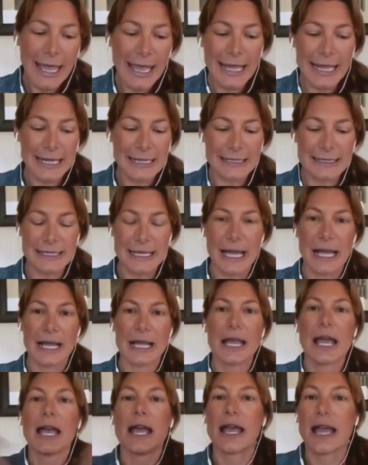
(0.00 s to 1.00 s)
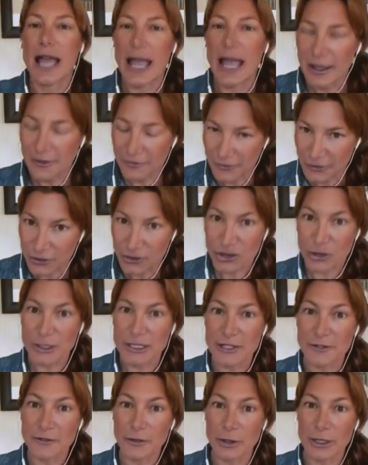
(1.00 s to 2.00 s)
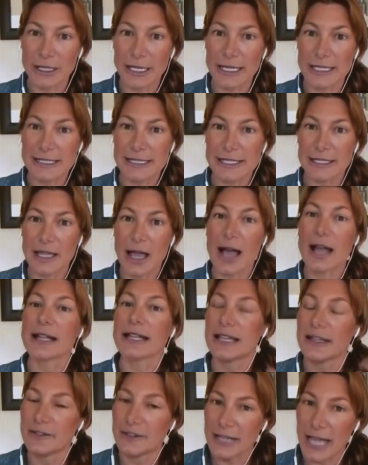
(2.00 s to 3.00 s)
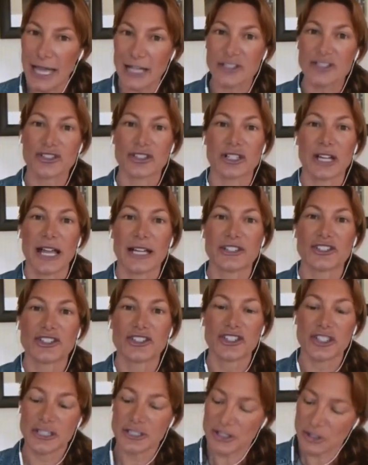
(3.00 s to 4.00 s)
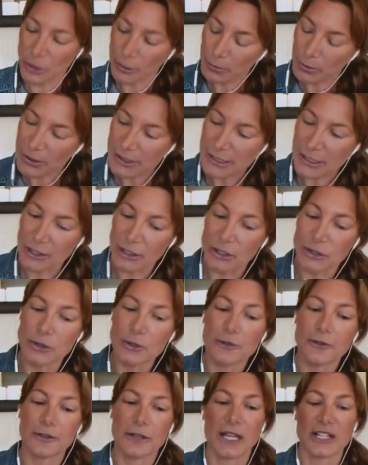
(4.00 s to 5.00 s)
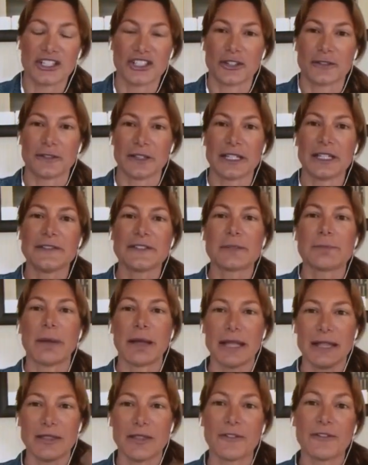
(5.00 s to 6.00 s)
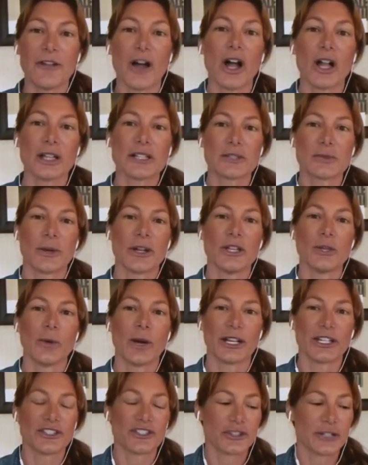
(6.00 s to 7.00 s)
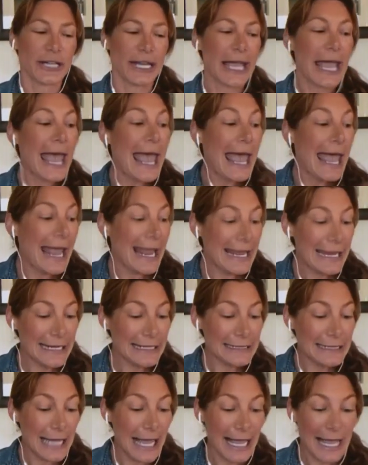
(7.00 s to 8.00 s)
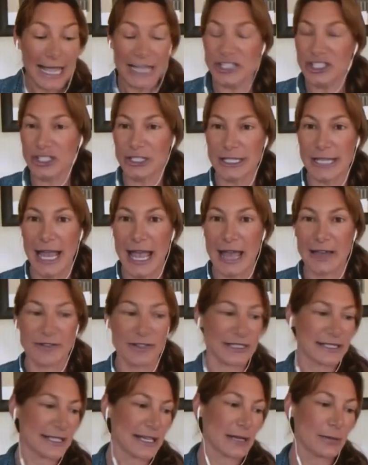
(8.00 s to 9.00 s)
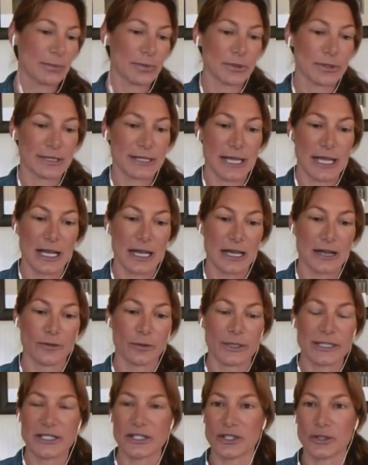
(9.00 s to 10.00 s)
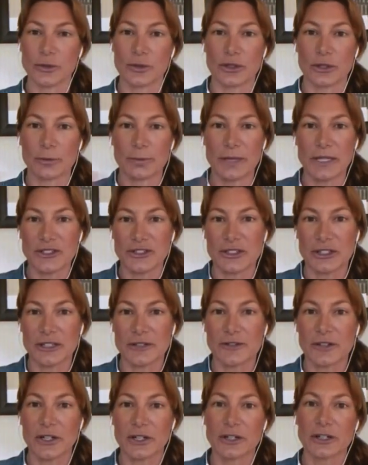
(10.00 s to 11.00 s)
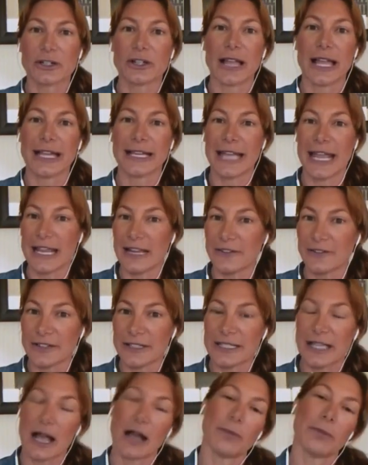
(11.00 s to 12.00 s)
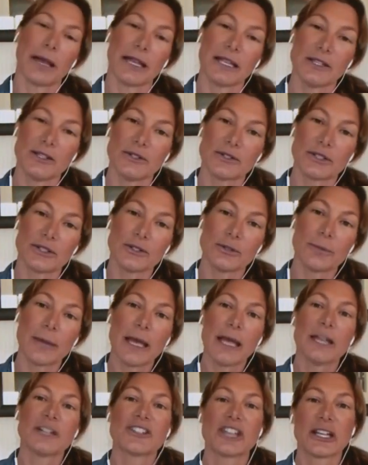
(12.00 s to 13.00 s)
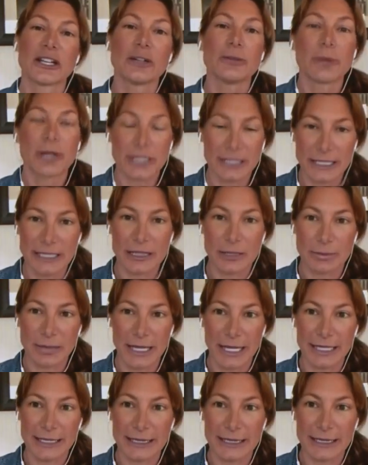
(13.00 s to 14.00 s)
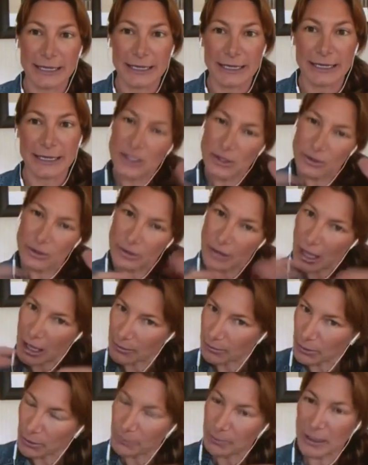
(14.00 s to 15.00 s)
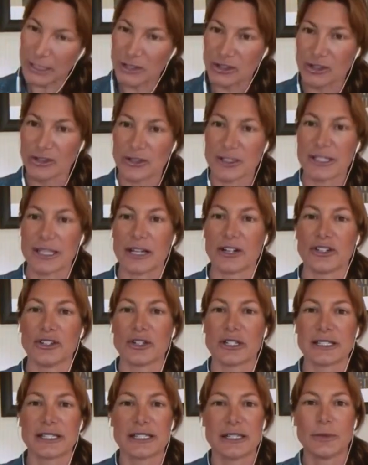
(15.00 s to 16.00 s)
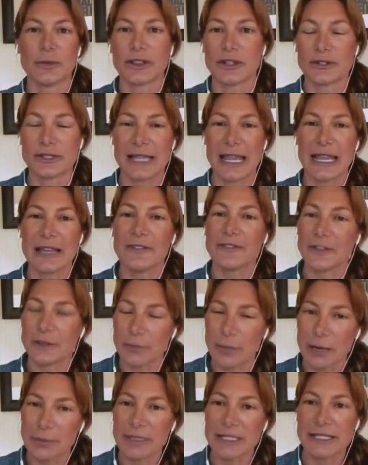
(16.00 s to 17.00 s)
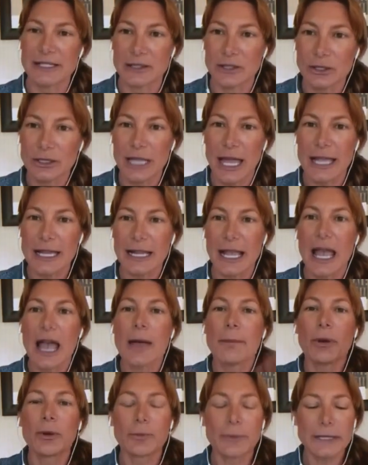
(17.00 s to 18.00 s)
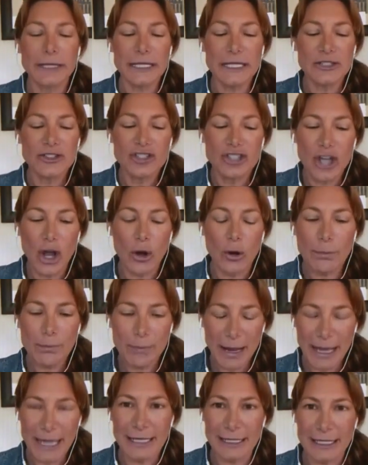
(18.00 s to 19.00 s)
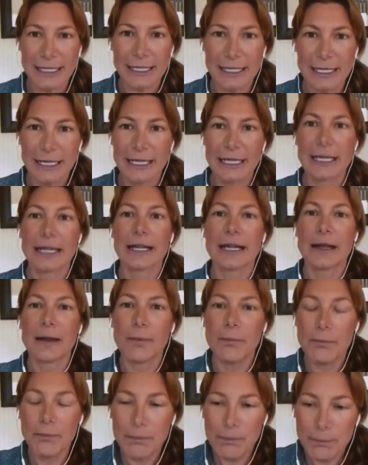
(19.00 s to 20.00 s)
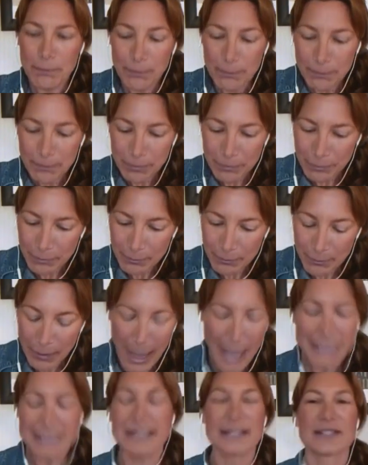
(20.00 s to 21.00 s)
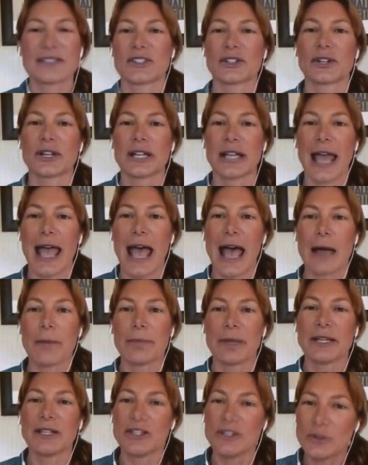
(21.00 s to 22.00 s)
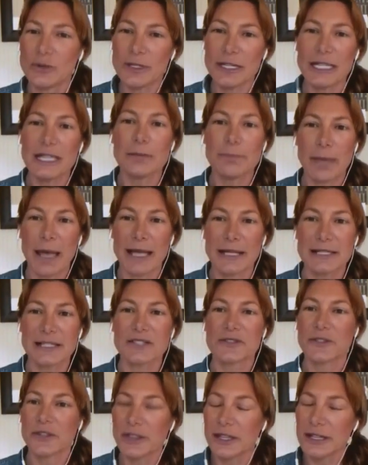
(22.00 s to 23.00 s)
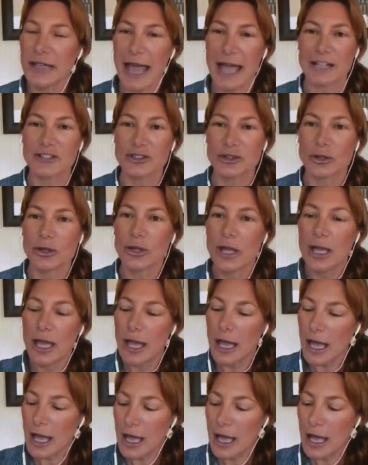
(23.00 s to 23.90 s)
And uh, if the tree defoliates a lot, give it extra nitrogen so it puts on a new flush of leaves. But in the fall is when you want to treat it. And I actually have examples of what to do with your peach leaf curl and aphids on my YouTube channel, Marlene the Plant Lady. So I put pictures there and you can see what those aphid mummies look like. But really, don't panic pests are going to happen. You need pests for the natural